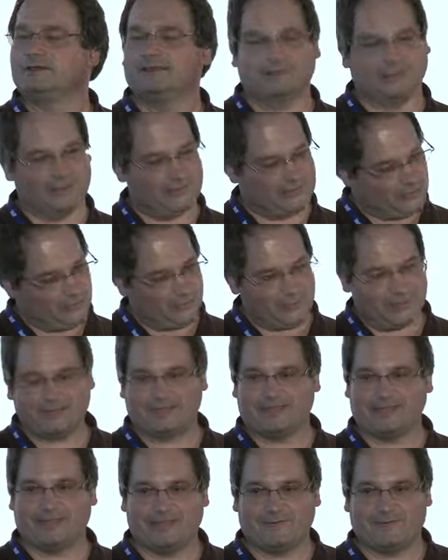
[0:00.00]
There's a
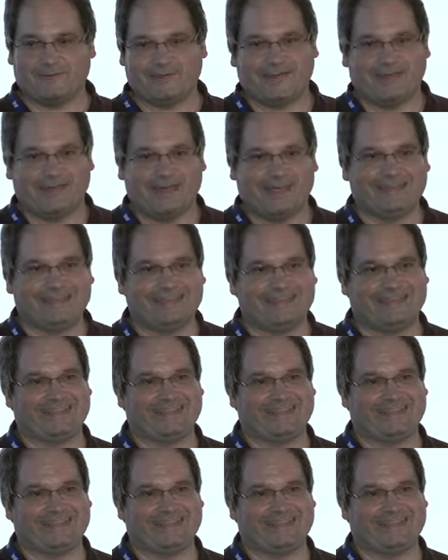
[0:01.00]
Wiki API.